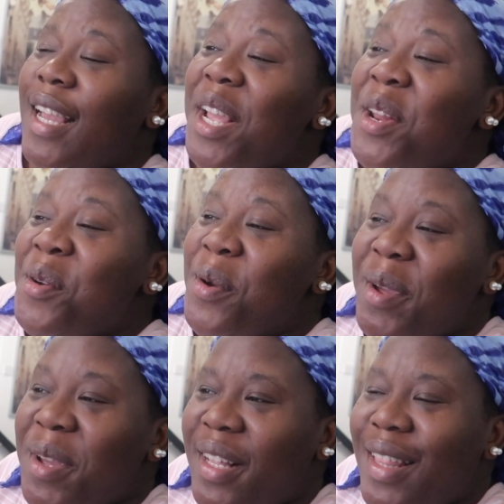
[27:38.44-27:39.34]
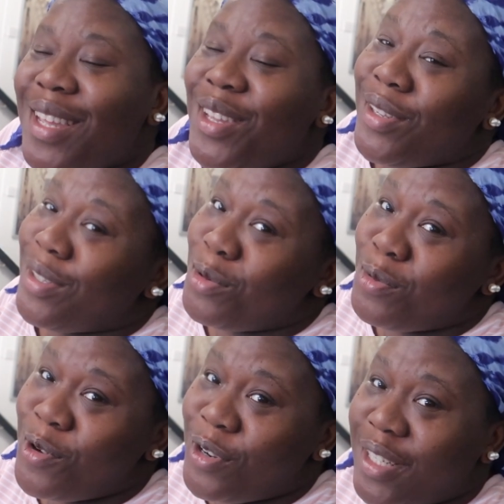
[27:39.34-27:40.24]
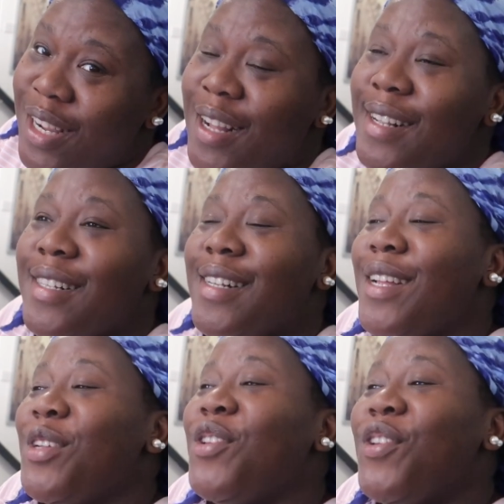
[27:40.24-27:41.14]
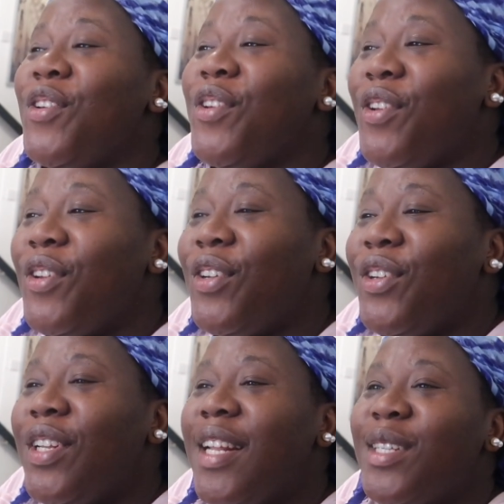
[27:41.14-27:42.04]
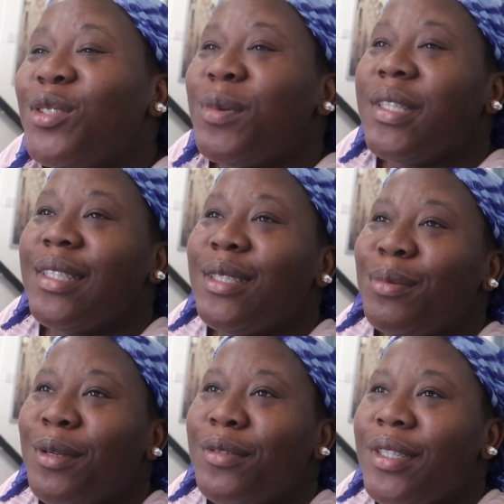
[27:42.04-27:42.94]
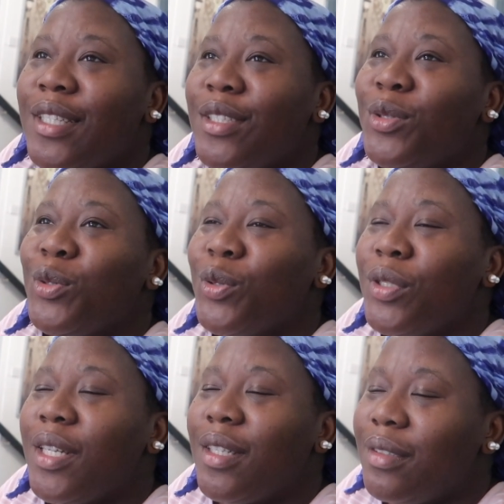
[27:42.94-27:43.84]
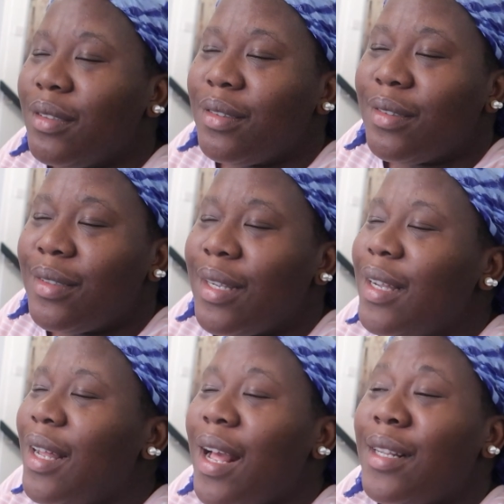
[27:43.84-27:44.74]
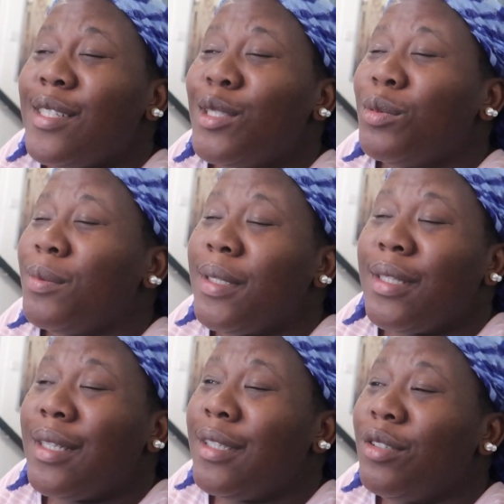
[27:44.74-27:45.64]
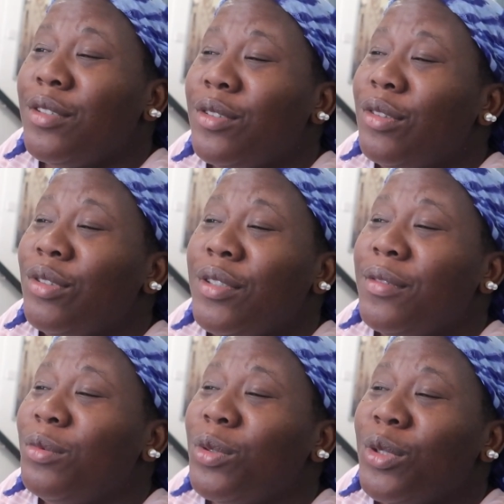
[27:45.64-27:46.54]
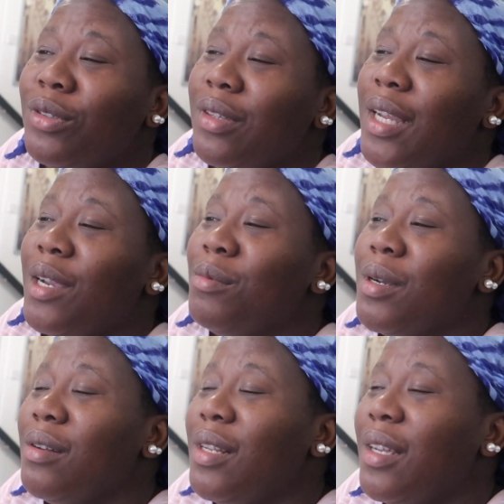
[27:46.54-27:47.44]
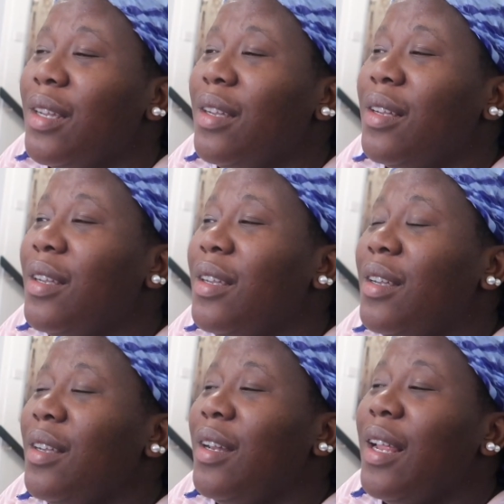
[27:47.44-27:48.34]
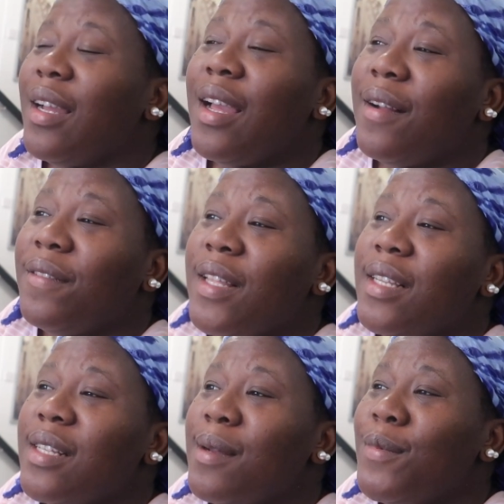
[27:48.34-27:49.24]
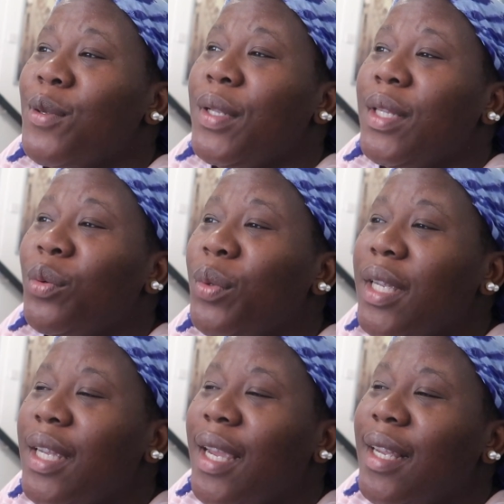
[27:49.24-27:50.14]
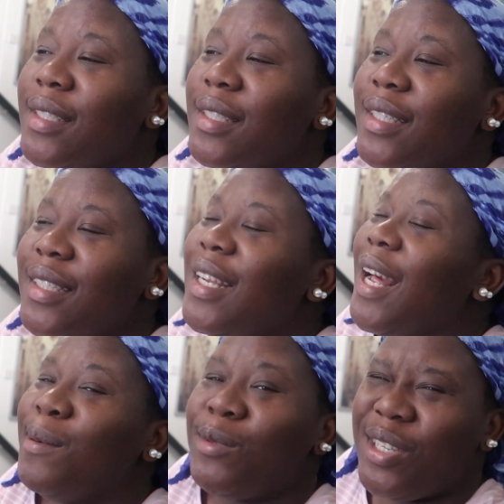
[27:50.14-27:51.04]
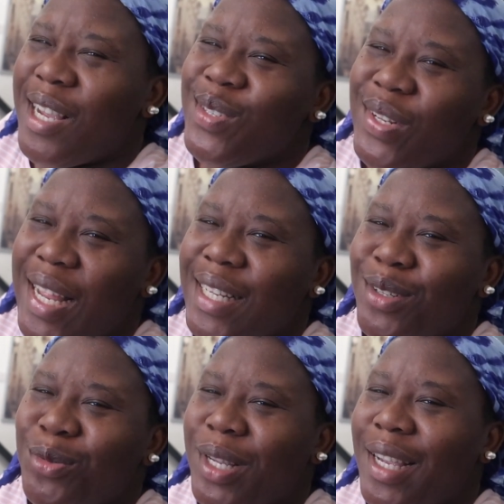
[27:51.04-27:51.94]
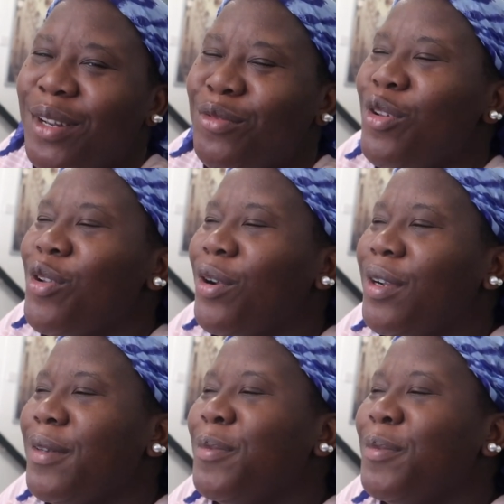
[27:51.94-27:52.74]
Anyway, thank you so much, guys. Thank you. Next person's birthday is Jordan. At this moment, I just don't even want to think about it. Like, I have things that I'm doing the weekend. I'm sure you guys will like the weekend vlog.